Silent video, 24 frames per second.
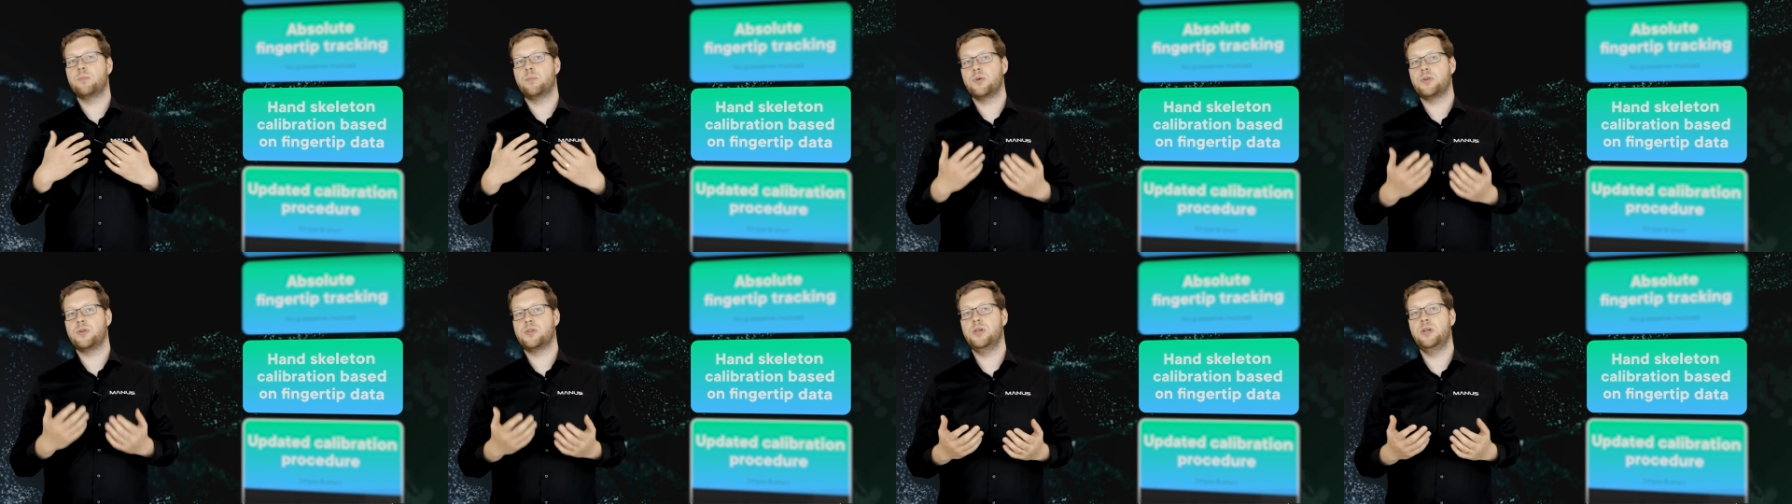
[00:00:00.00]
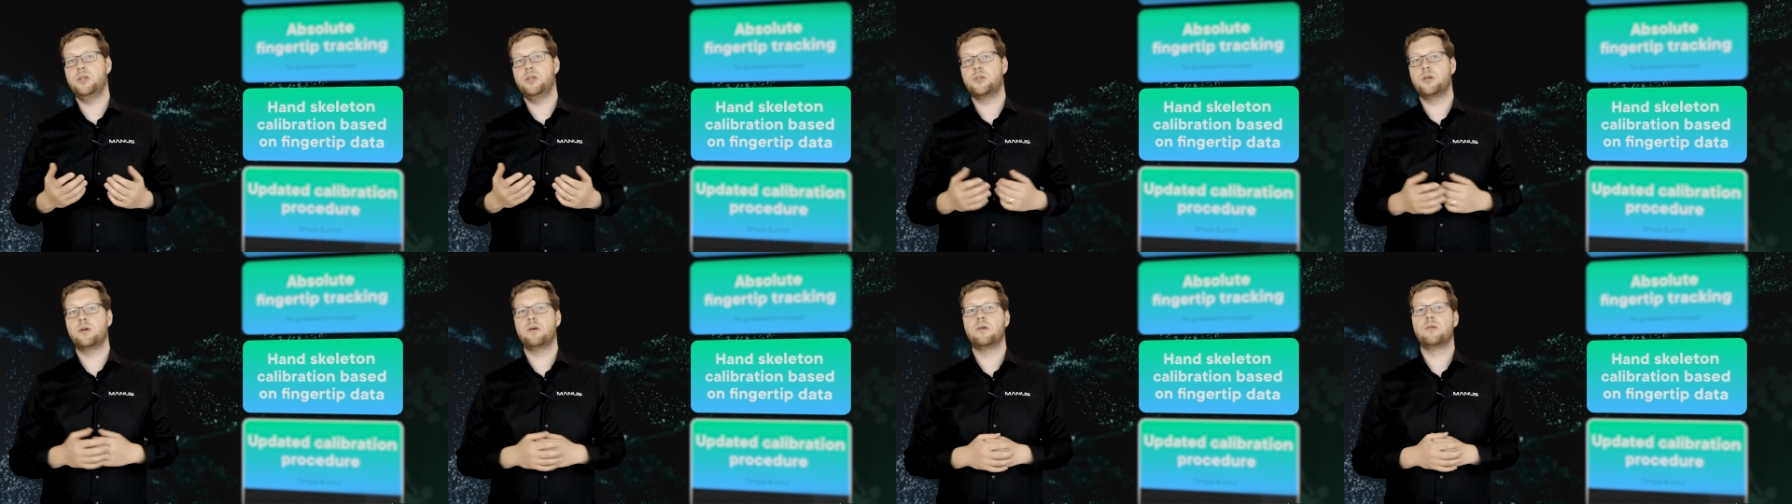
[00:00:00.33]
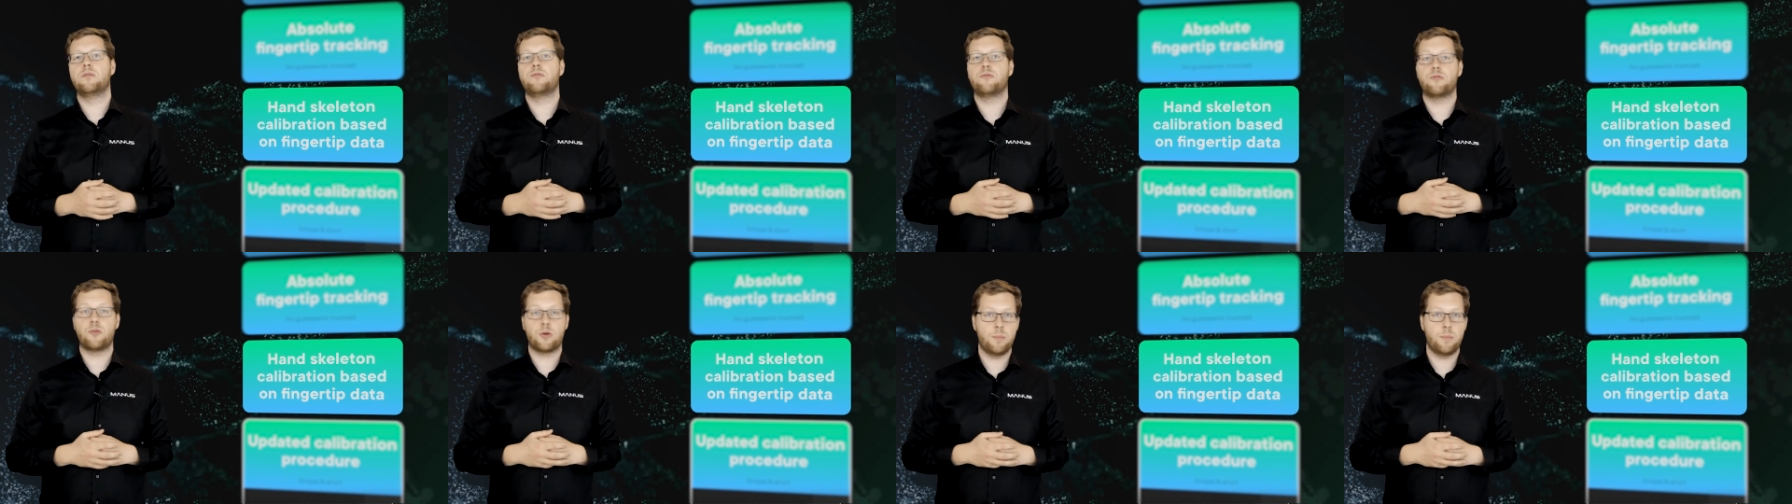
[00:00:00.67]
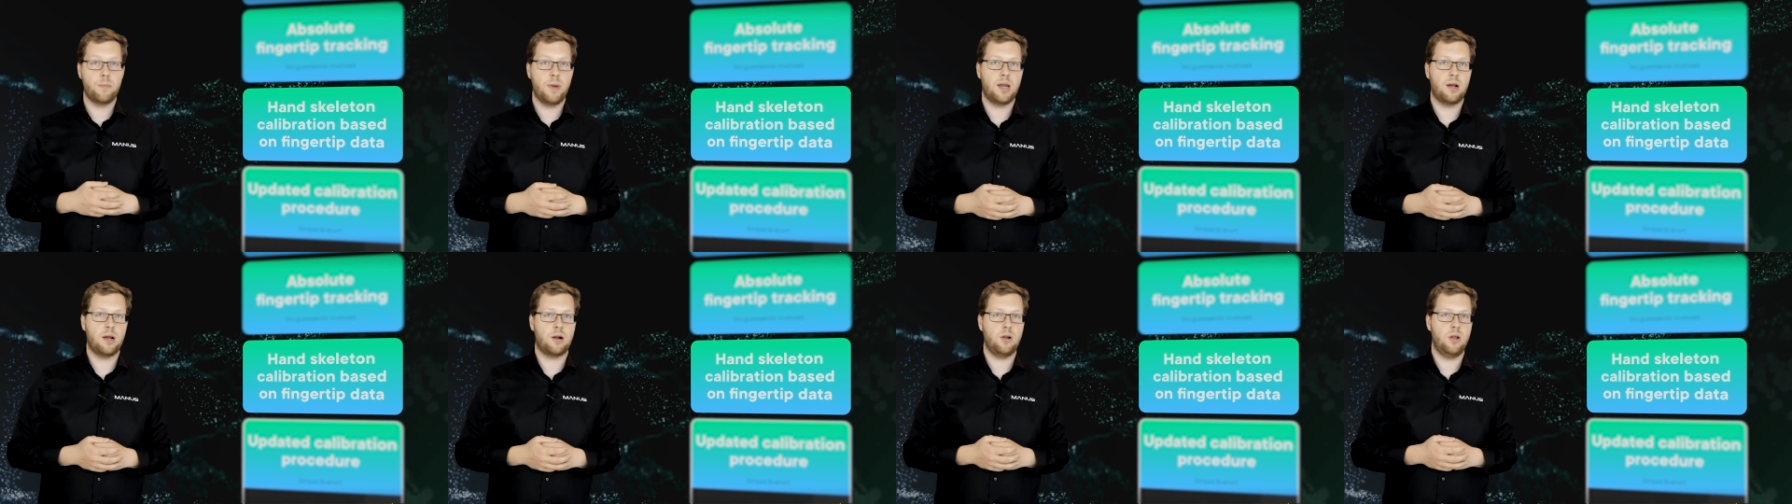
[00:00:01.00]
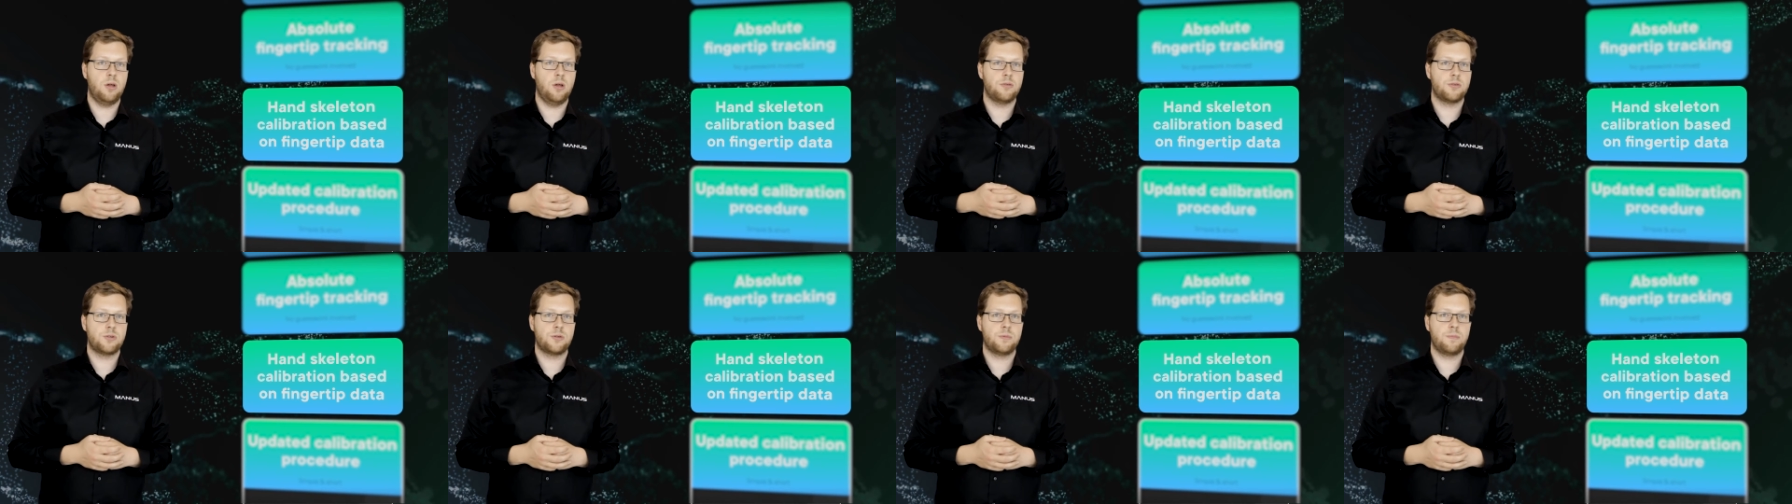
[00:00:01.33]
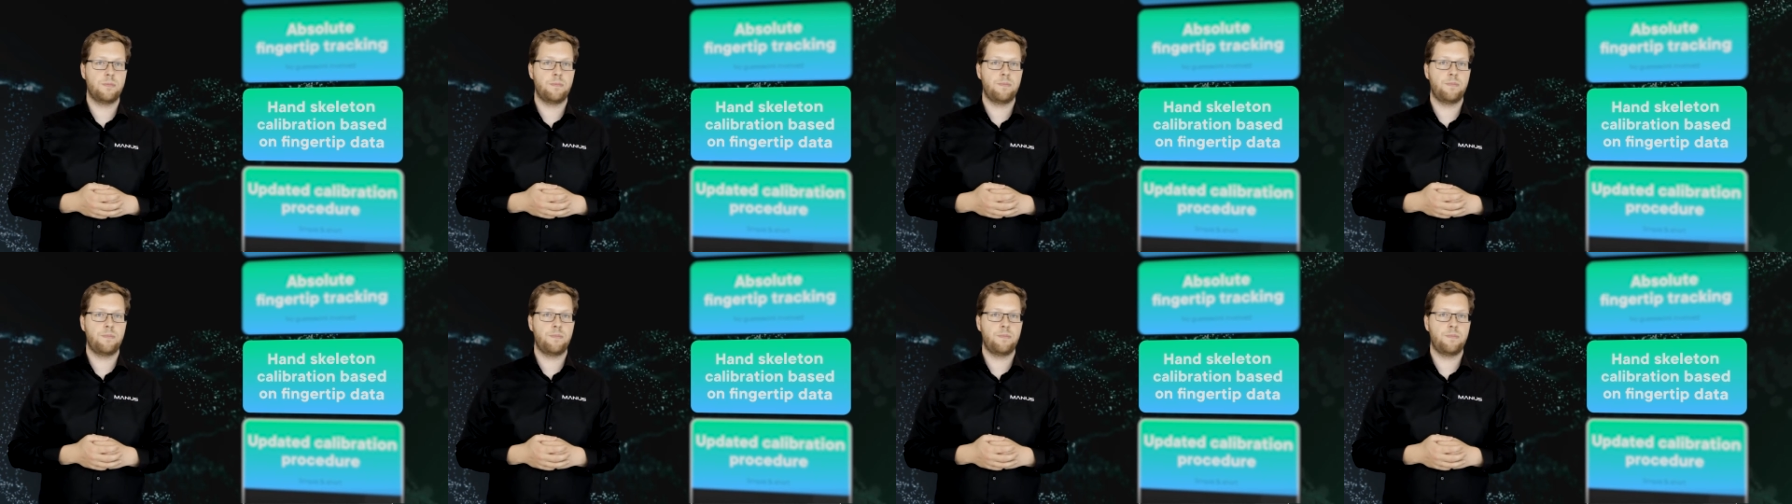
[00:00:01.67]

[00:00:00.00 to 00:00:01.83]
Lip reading: procedure for the Metagloves.